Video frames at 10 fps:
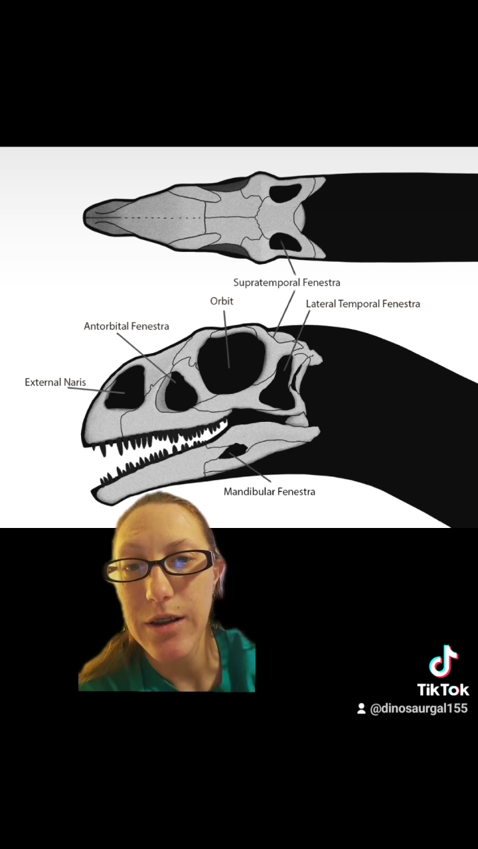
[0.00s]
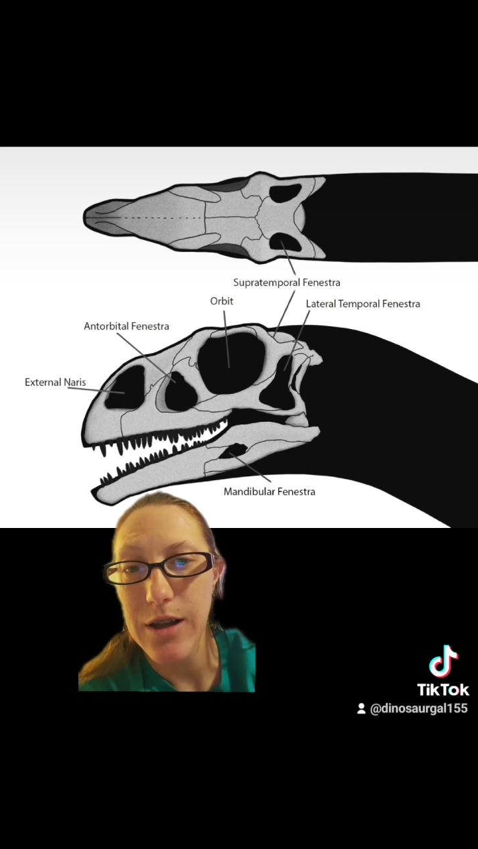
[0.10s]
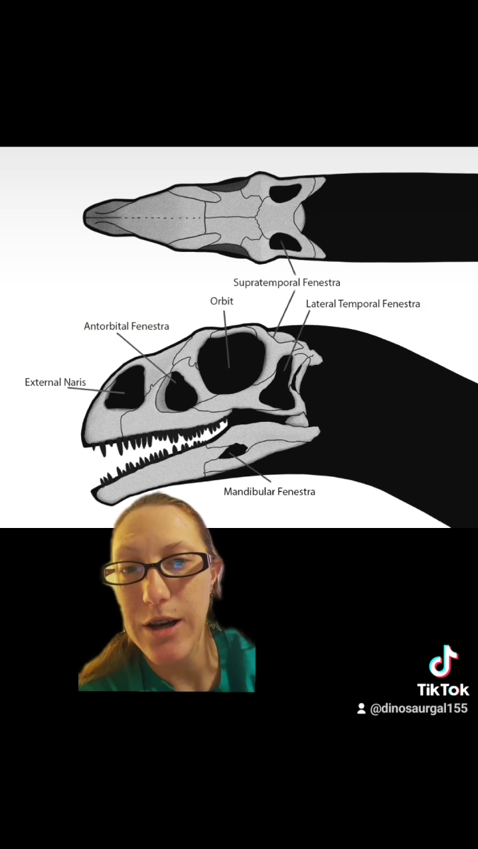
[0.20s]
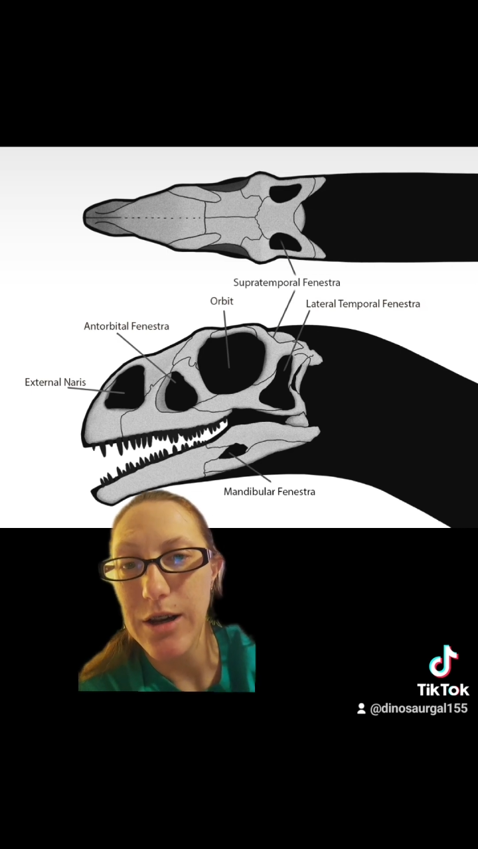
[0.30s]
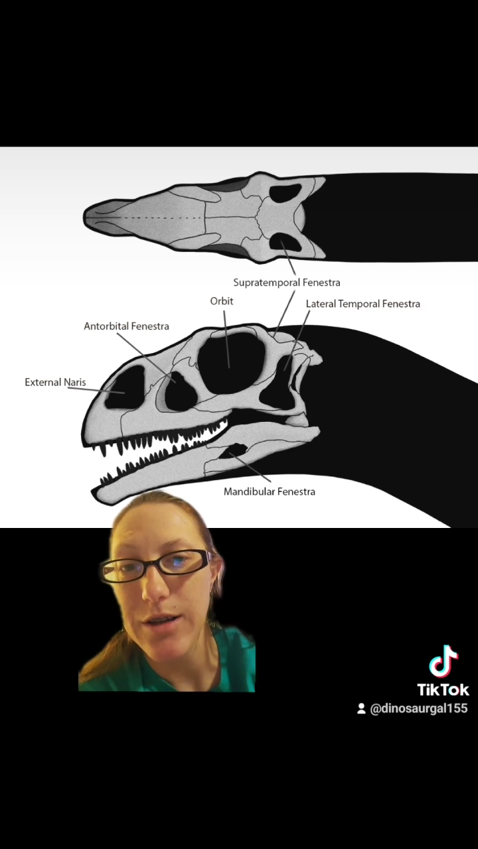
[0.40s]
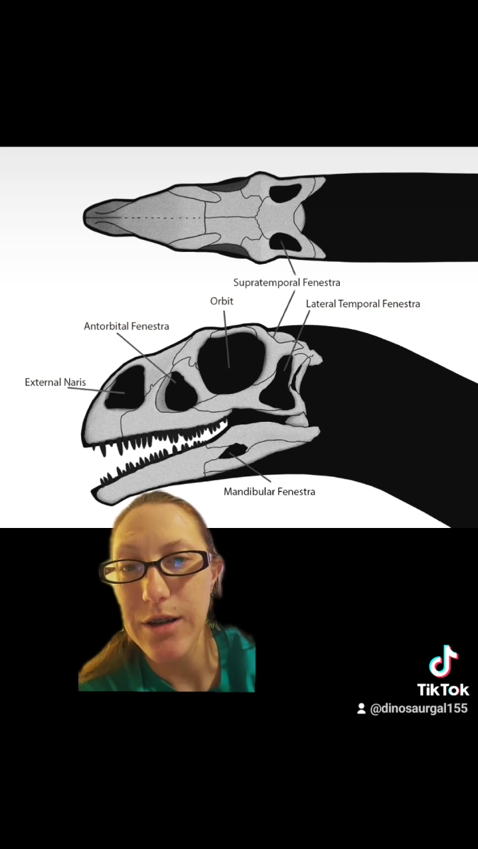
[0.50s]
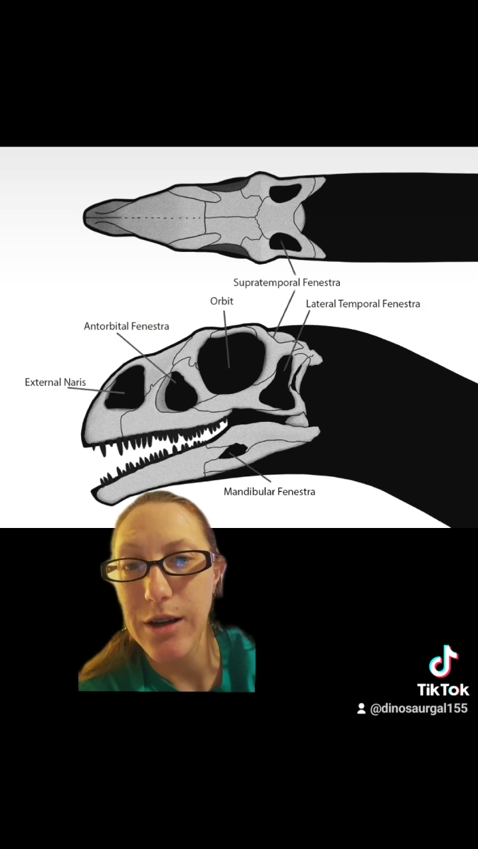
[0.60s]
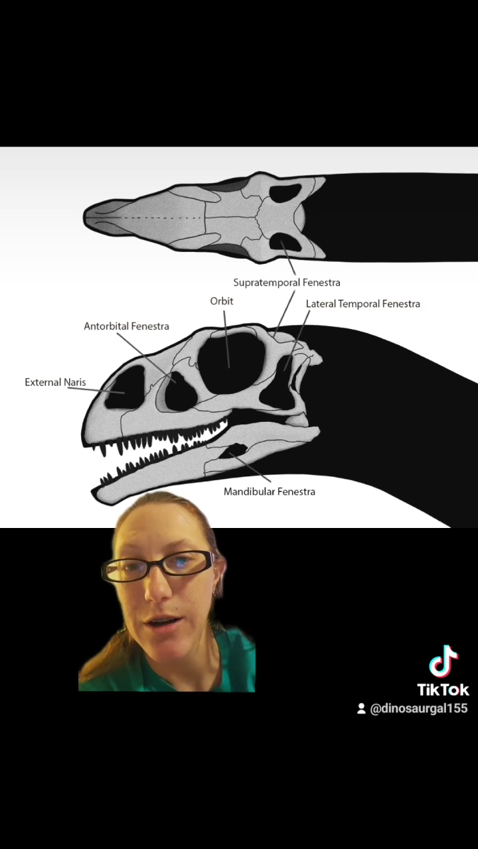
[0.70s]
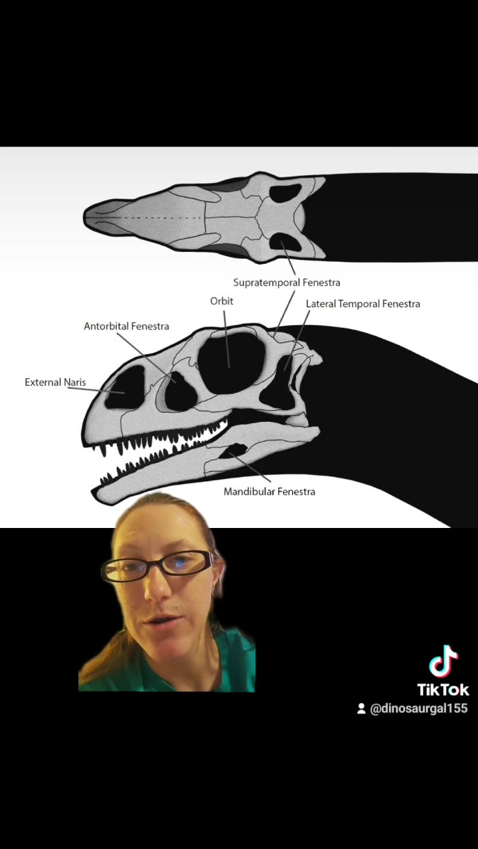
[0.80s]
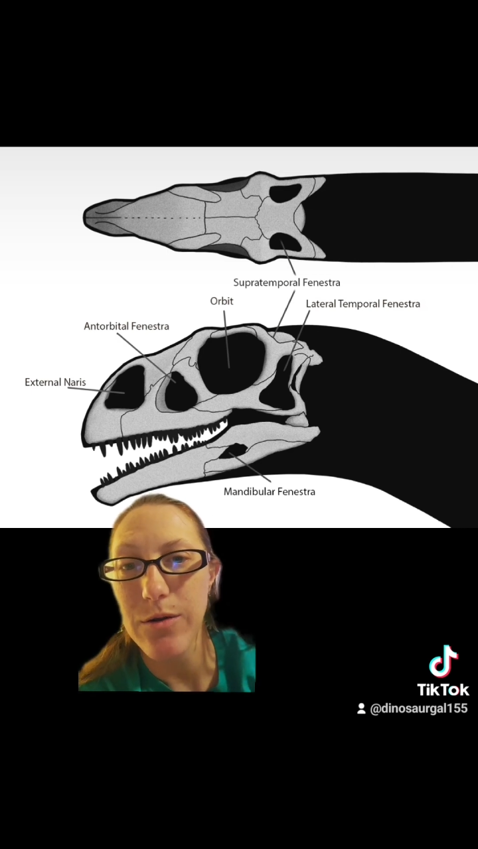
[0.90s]
than it is to
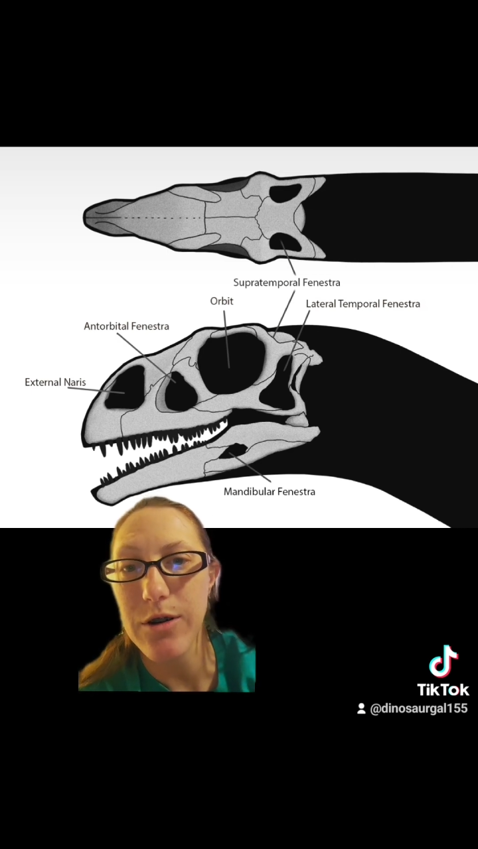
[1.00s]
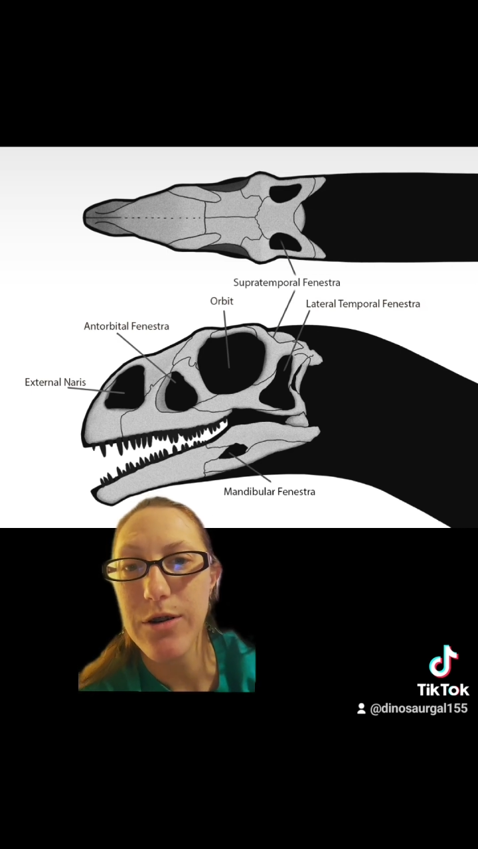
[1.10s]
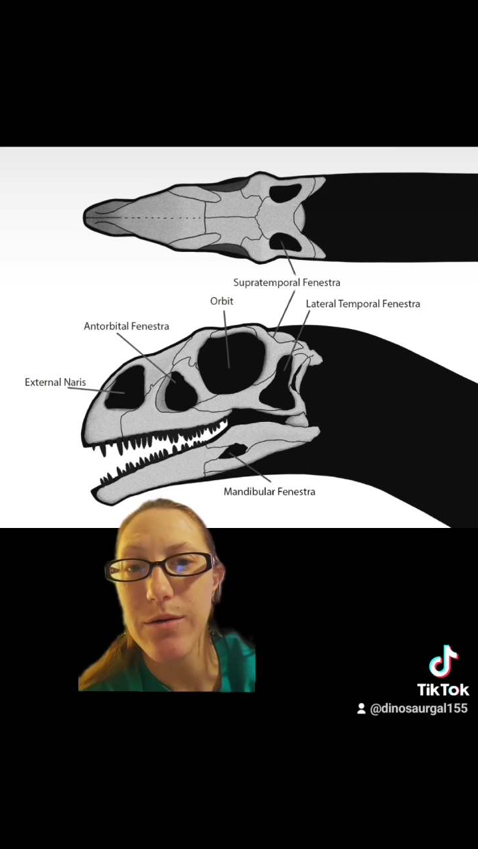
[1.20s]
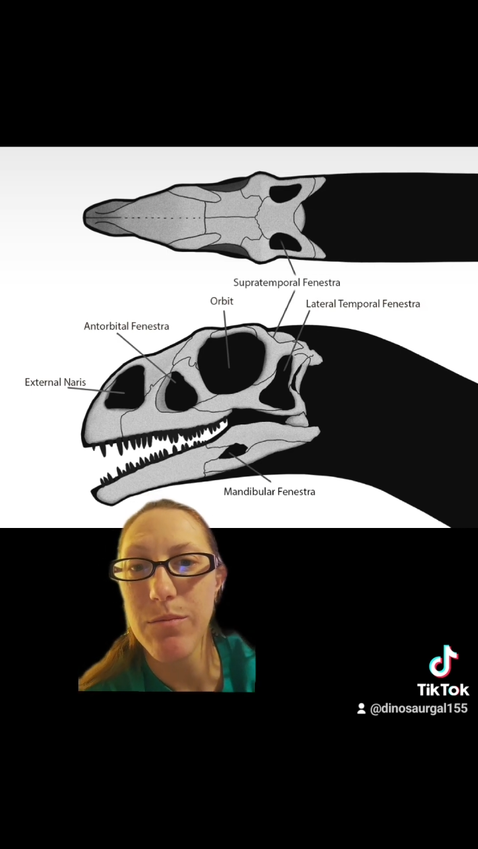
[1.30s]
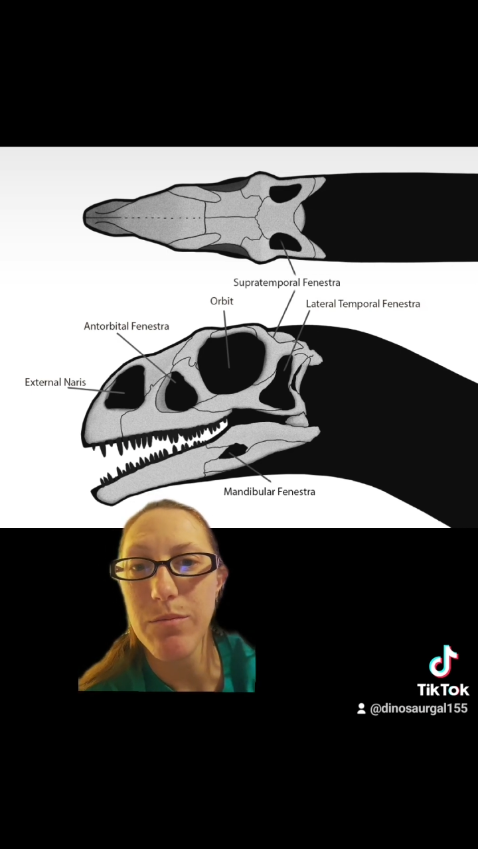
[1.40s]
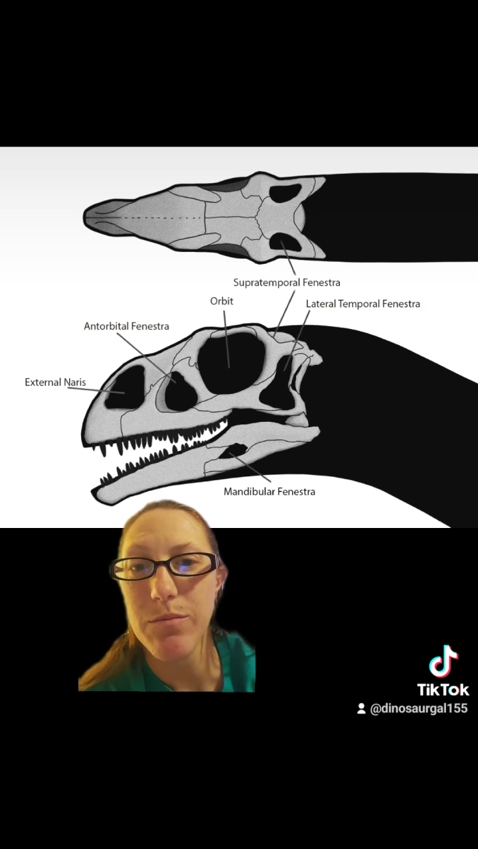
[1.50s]
dinosaurs.